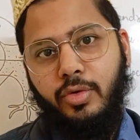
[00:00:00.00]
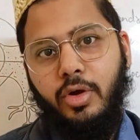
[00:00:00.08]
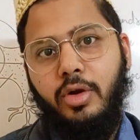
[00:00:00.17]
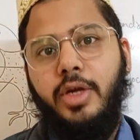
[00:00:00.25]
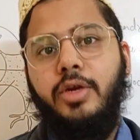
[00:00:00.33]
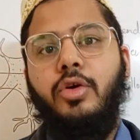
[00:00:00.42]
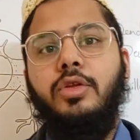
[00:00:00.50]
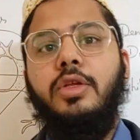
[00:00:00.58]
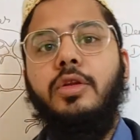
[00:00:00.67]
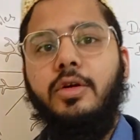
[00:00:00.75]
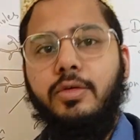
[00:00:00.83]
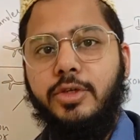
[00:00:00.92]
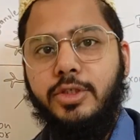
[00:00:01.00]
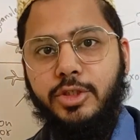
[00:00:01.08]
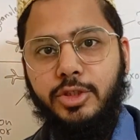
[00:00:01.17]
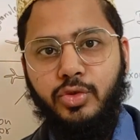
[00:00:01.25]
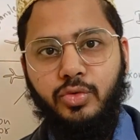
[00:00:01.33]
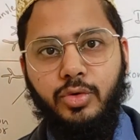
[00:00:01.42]
alright, or the nervous
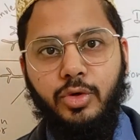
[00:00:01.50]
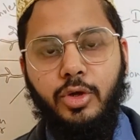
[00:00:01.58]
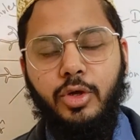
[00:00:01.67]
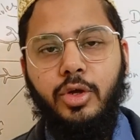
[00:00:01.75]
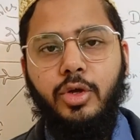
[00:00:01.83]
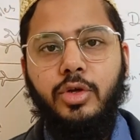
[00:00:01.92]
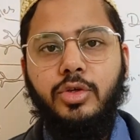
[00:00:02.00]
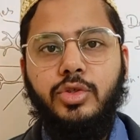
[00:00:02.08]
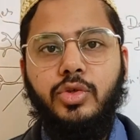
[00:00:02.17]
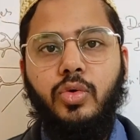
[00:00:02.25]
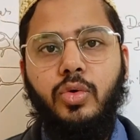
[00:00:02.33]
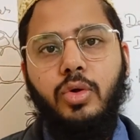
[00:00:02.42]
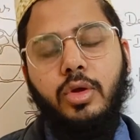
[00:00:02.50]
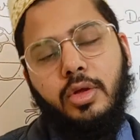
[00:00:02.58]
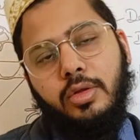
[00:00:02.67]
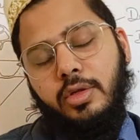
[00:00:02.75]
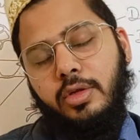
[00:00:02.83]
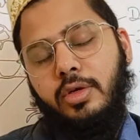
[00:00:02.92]
tissue. So,
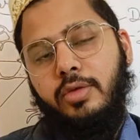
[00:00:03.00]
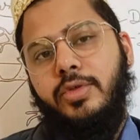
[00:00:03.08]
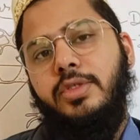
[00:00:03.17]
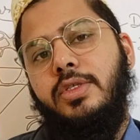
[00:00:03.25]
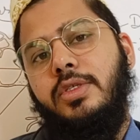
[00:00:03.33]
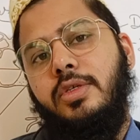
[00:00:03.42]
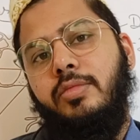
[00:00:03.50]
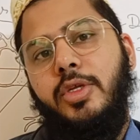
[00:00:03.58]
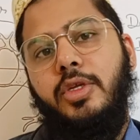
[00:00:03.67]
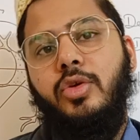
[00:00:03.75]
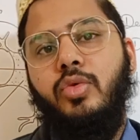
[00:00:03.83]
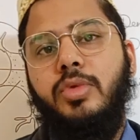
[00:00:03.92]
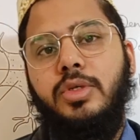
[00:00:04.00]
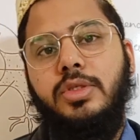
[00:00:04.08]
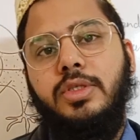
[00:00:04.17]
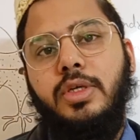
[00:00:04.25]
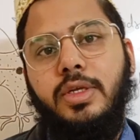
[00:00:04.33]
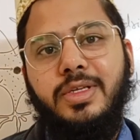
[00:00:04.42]
the nervous system in
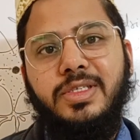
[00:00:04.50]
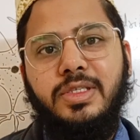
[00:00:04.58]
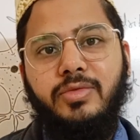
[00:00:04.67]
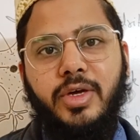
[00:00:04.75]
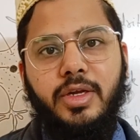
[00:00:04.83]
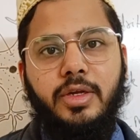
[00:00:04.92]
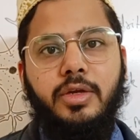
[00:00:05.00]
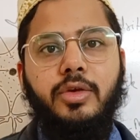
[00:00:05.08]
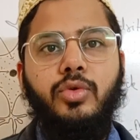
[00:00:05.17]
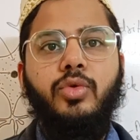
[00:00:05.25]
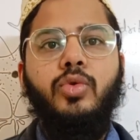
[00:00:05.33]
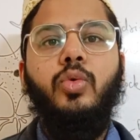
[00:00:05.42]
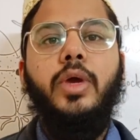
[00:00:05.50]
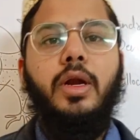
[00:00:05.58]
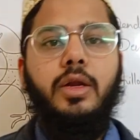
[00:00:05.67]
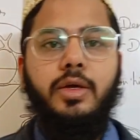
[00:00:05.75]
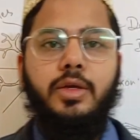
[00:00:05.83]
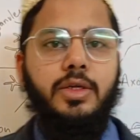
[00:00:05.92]
humans it is divided into two
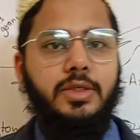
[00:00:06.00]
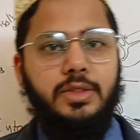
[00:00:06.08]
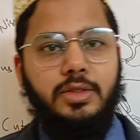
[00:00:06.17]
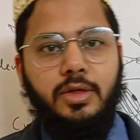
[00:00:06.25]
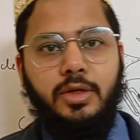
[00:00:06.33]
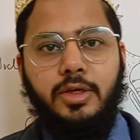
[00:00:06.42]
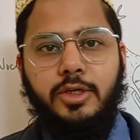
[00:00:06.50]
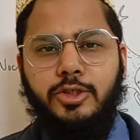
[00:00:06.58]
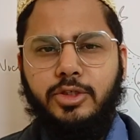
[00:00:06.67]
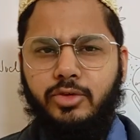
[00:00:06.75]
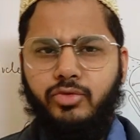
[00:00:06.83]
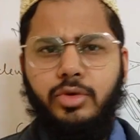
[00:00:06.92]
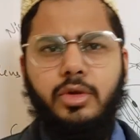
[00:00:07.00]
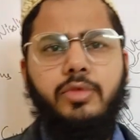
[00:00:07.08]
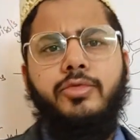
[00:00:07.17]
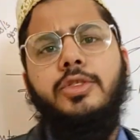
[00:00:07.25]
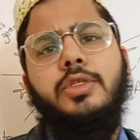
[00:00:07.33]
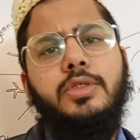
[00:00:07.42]
categories: central
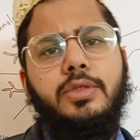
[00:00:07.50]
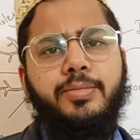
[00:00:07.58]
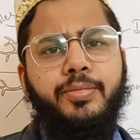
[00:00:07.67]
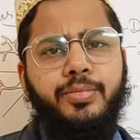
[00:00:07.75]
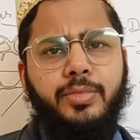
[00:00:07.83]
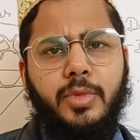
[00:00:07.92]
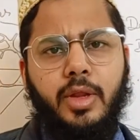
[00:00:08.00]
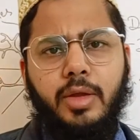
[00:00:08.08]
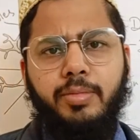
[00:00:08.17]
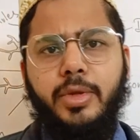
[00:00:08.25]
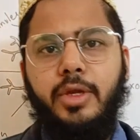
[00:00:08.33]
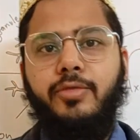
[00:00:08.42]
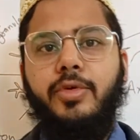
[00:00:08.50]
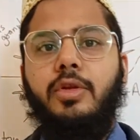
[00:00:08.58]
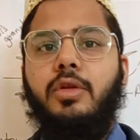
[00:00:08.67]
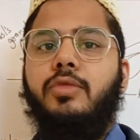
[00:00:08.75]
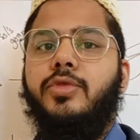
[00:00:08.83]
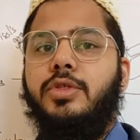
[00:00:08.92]
nervous system and peripheral
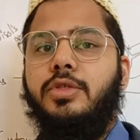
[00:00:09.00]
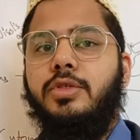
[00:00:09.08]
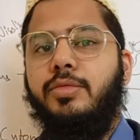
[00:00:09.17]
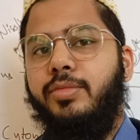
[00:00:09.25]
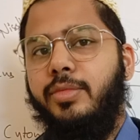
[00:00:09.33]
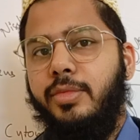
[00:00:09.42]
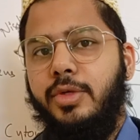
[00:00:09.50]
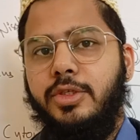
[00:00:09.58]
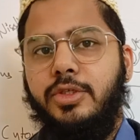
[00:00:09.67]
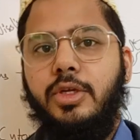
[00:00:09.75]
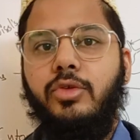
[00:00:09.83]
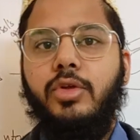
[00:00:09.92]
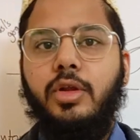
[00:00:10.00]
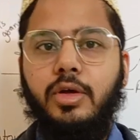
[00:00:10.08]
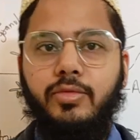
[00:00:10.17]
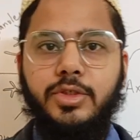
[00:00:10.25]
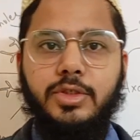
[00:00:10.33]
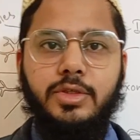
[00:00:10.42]
nervous system. Central
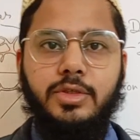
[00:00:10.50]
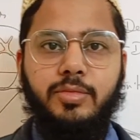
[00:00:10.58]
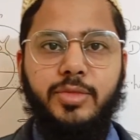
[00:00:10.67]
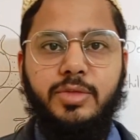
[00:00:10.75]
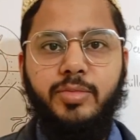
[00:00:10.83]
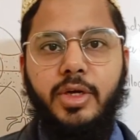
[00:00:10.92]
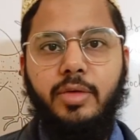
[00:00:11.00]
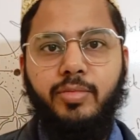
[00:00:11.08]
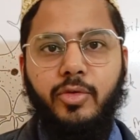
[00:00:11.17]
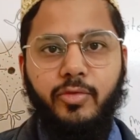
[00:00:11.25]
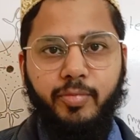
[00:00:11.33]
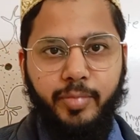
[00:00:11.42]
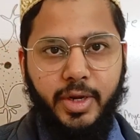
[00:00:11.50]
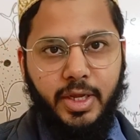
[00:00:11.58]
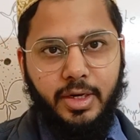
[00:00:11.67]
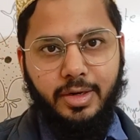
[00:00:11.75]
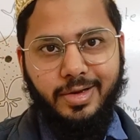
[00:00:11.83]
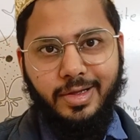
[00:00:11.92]
nervous system is made up of
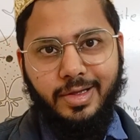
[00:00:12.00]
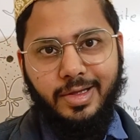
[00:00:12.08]
brain